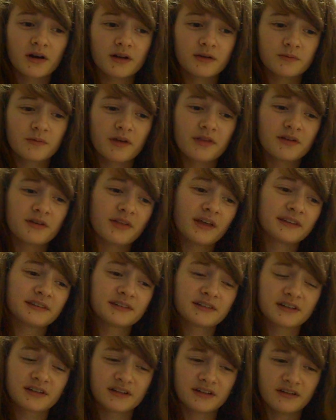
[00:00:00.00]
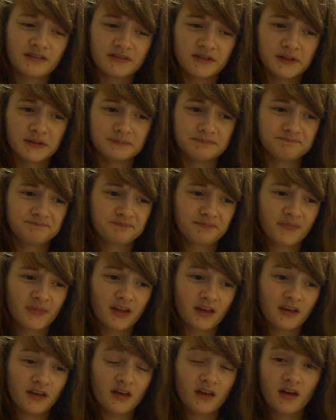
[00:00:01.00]
and whether that's gonna
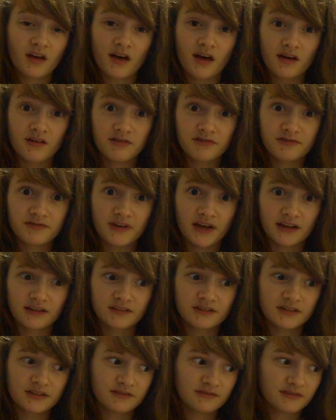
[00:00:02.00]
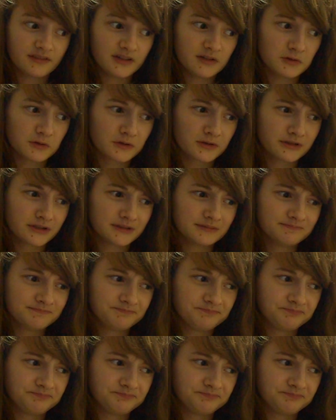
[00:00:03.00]
affect your